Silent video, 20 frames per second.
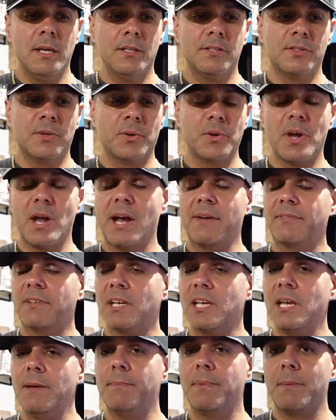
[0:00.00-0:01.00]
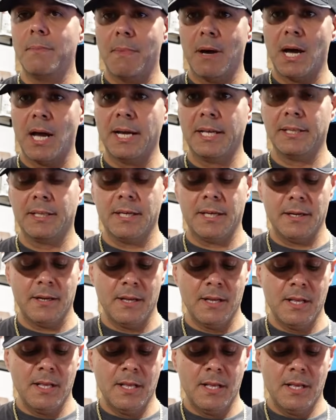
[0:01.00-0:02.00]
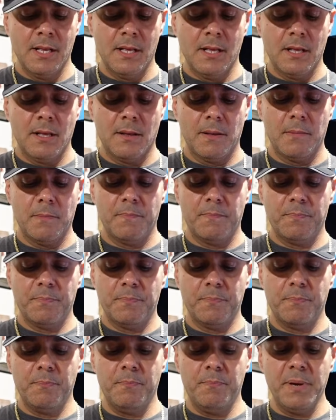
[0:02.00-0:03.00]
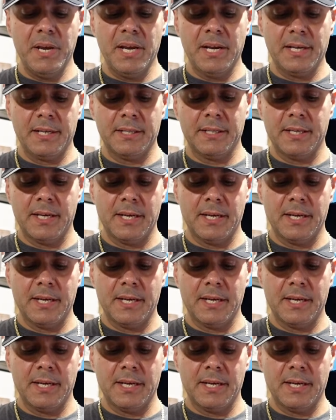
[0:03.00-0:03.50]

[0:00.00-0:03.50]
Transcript: So you have to keep in mind that, being